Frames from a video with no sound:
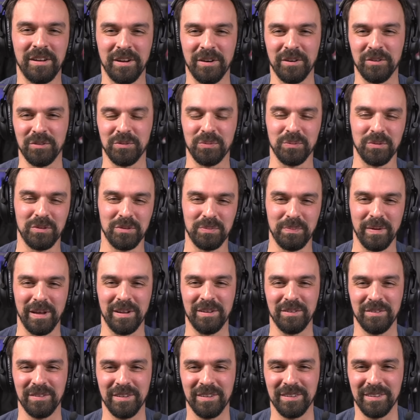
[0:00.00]
years was
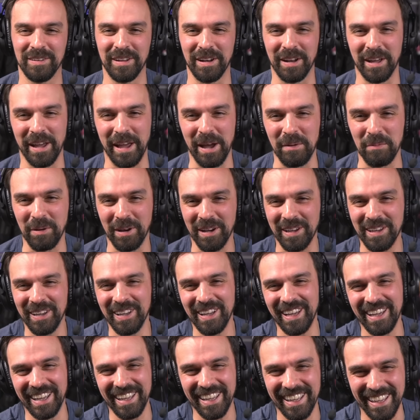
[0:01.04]
spent in a hammock.
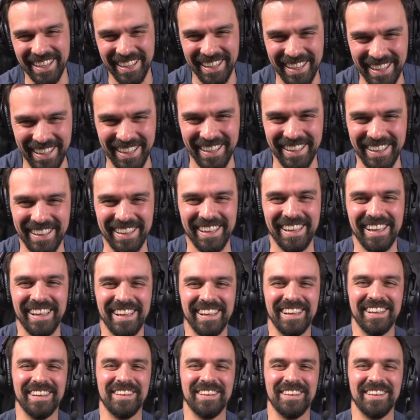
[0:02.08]
So